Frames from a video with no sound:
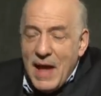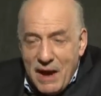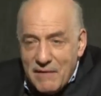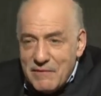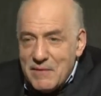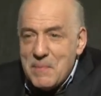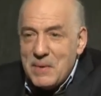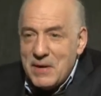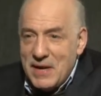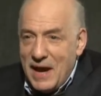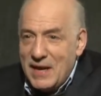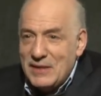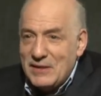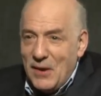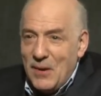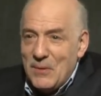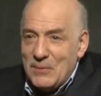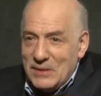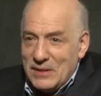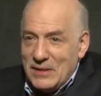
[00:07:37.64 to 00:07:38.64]
Everybody has
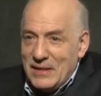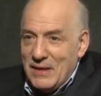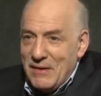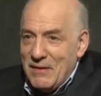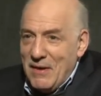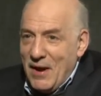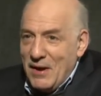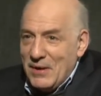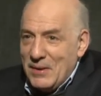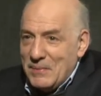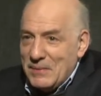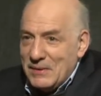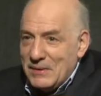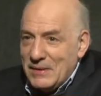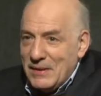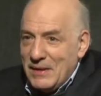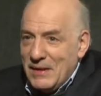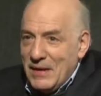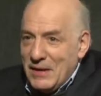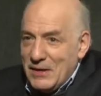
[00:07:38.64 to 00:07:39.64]
holes in their arguments.
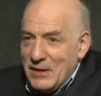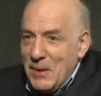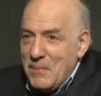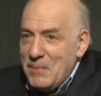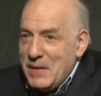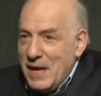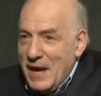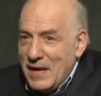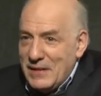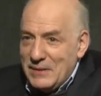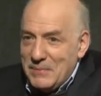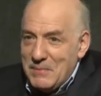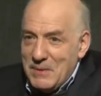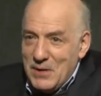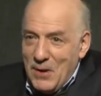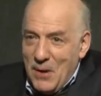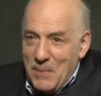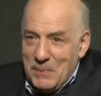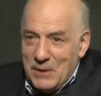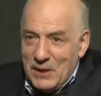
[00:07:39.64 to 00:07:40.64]
Nobody has a
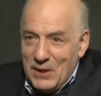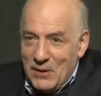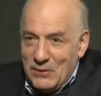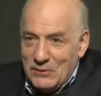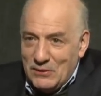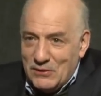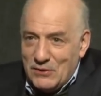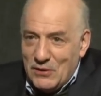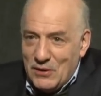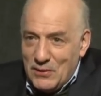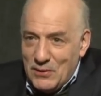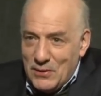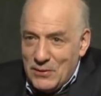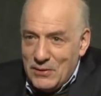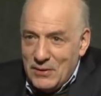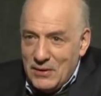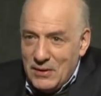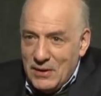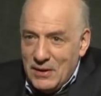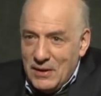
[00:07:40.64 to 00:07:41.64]
monopoly on
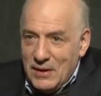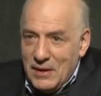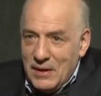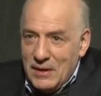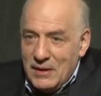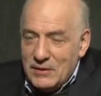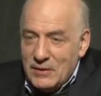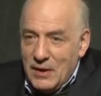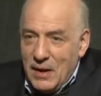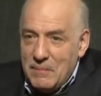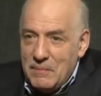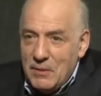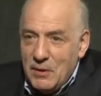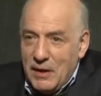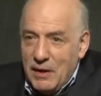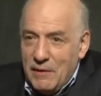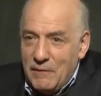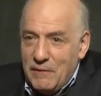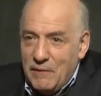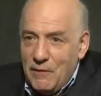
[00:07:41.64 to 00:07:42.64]
truth. So I'm
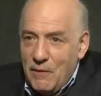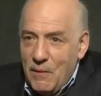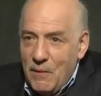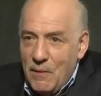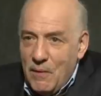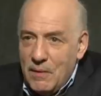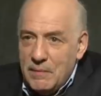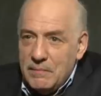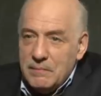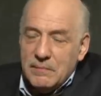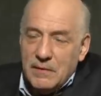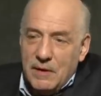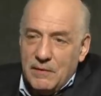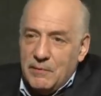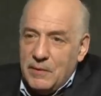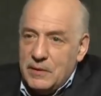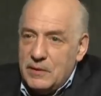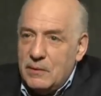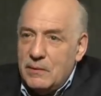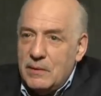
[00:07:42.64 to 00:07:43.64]
looking for, if
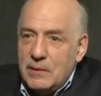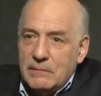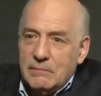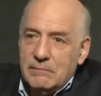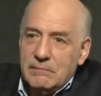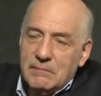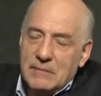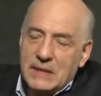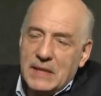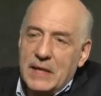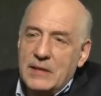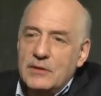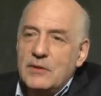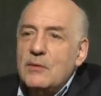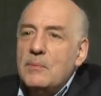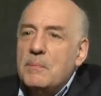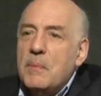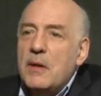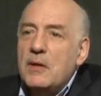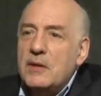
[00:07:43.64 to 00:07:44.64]
we're doing, say,
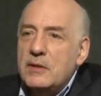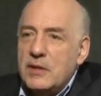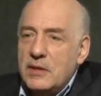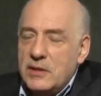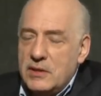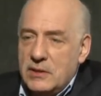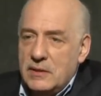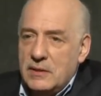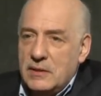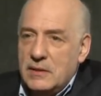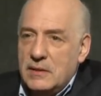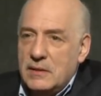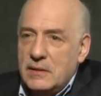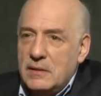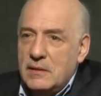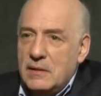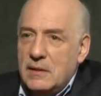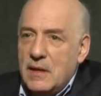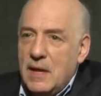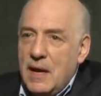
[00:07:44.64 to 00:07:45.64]
two politicians,
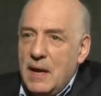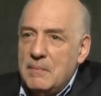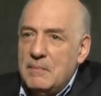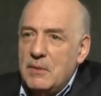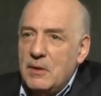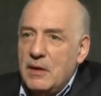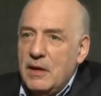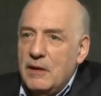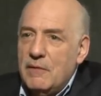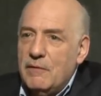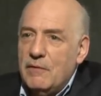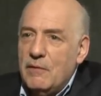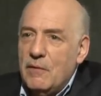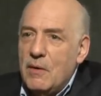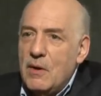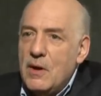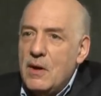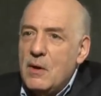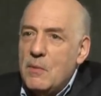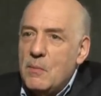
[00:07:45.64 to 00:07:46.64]
I'm looking
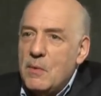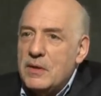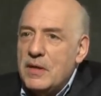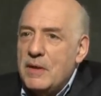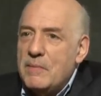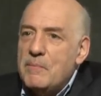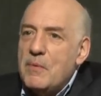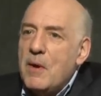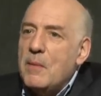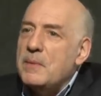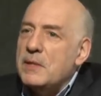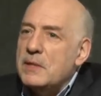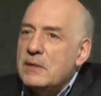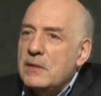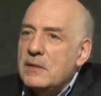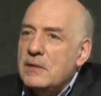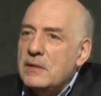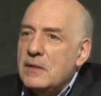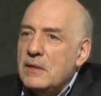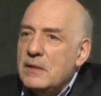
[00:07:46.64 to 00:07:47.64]
for what they promised
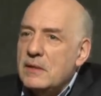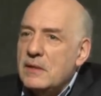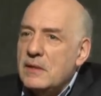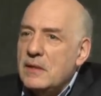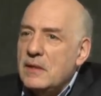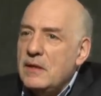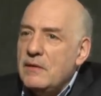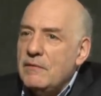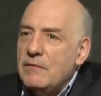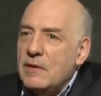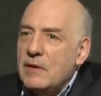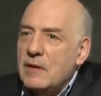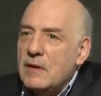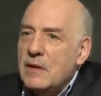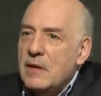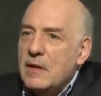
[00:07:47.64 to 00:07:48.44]
and didn't deliver.